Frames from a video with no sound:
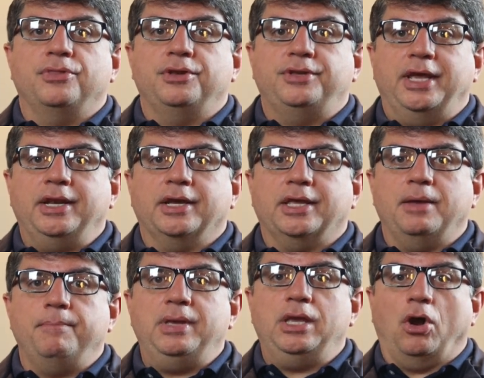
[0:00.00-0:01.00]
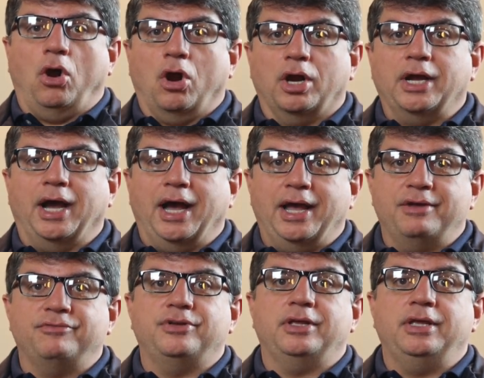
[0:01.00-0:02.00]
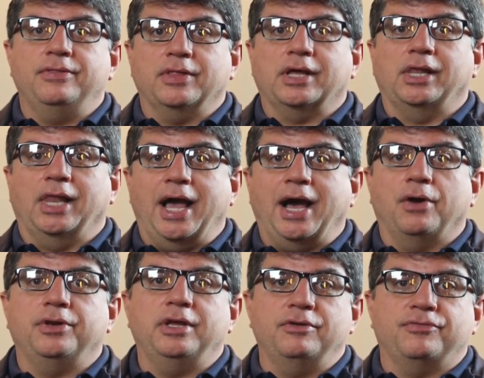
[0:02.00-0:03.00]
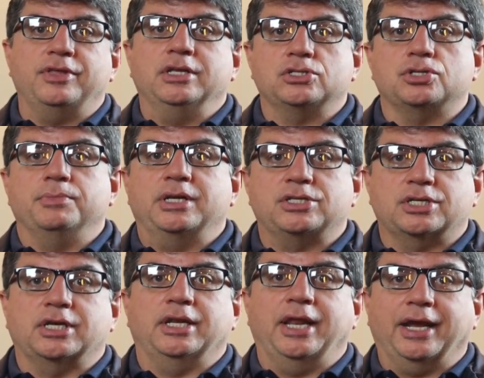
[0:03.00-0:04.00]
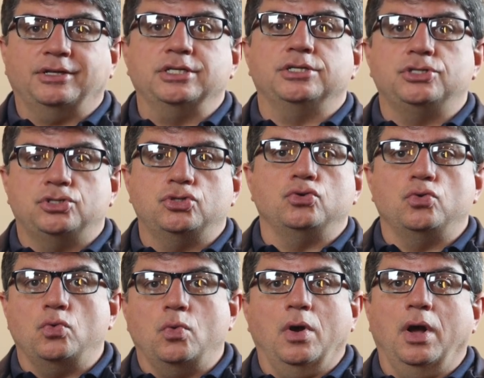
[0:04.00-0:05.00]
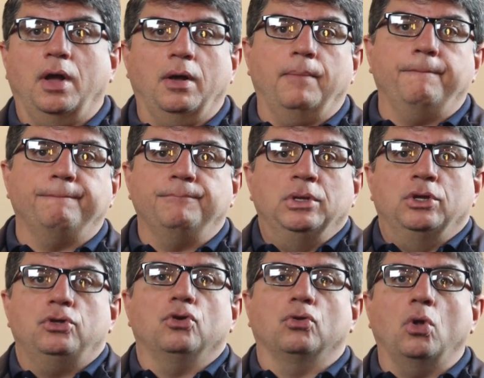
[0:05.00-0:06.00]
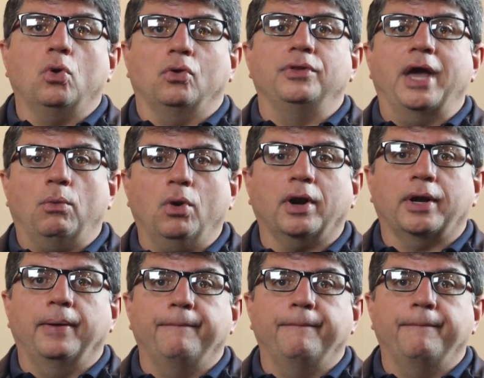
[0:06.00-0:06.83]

the data can be archived in the cloud if the instrument is connected to your local network.